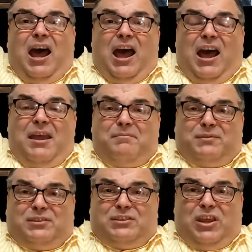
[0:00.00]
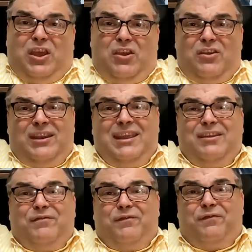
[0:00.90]
I'm
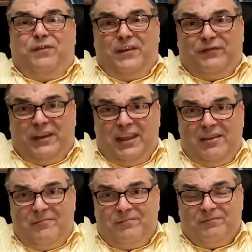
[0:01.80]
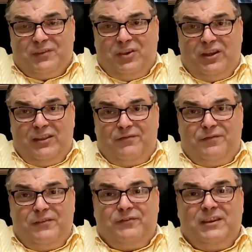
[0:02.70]
turning 50
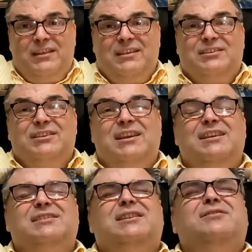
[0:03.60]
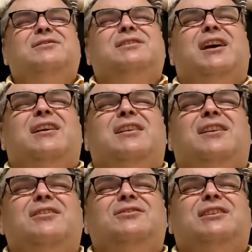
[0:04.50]
this year. So
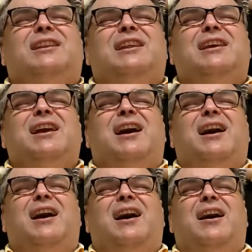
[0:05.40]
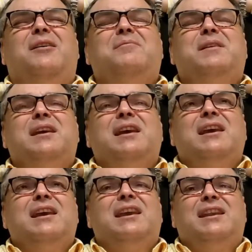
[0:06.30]
psychologically, I'm
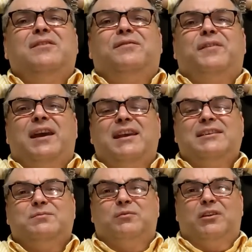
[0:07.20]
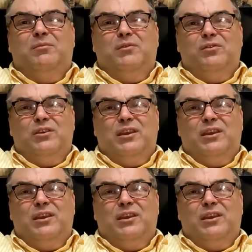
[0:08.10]
in a phase where I'm